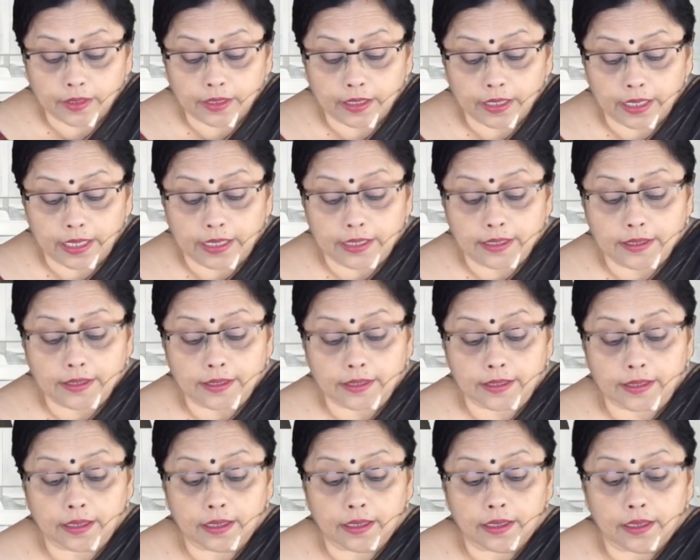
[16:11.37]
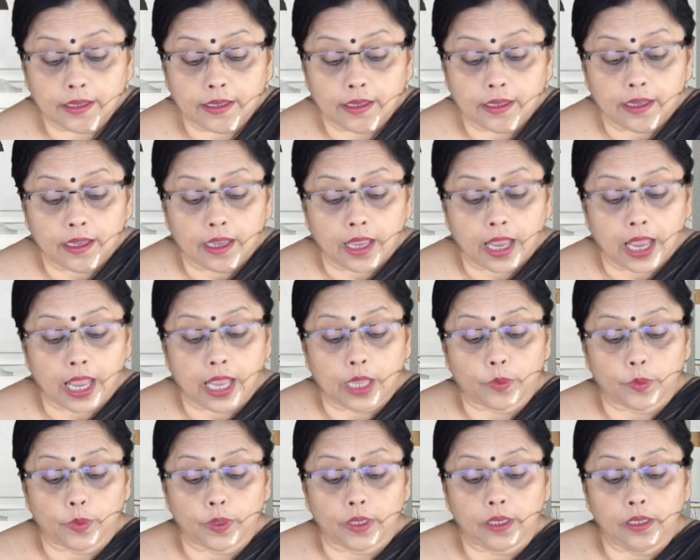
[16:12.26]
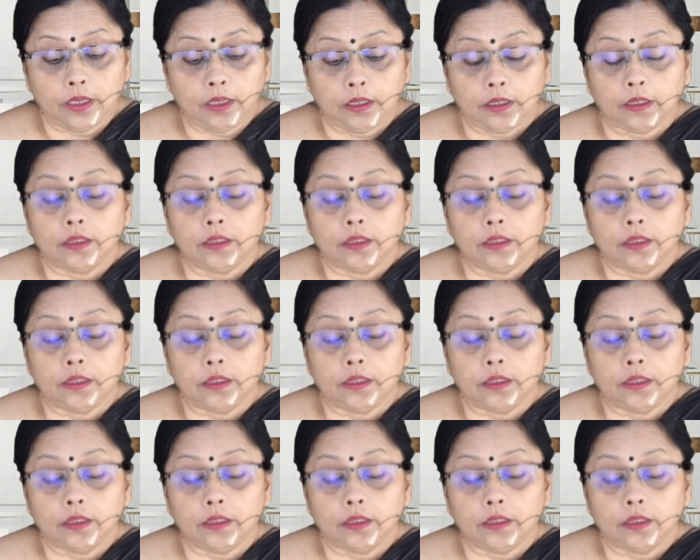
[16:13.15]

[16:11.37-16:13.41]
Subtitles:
is I will